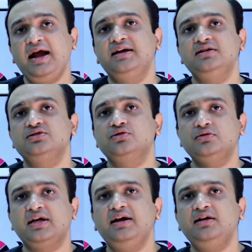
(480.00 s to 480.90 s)
and
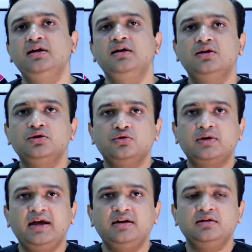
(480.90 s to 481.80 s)
so that you
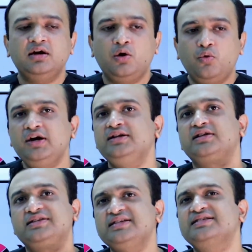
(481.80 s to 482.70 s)
can avoid
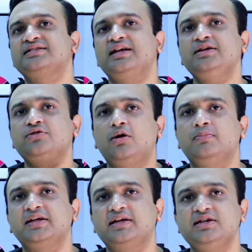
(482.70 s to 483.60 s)
the risks and
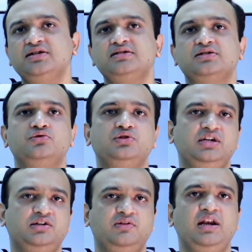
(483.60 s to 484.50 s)
complications
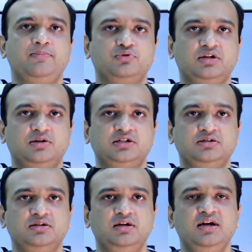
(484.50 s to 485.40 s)
associated with liposuction.
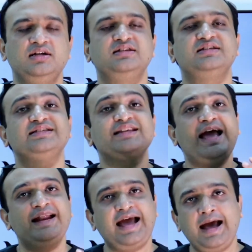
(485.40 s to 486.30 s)
This is
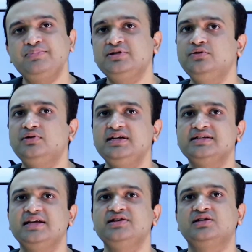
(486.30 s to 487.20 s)
an absolutely
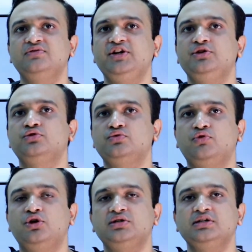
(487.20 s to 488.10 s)
essential video to
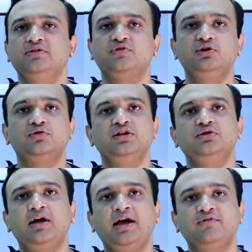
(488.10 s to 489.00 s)
watch if you're looking
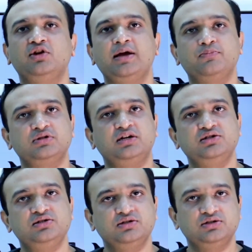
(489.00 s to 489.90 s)
to have your
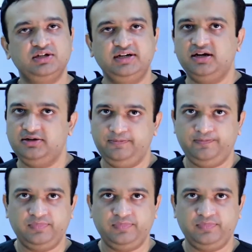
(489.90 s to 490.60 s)
liposuction surgery done.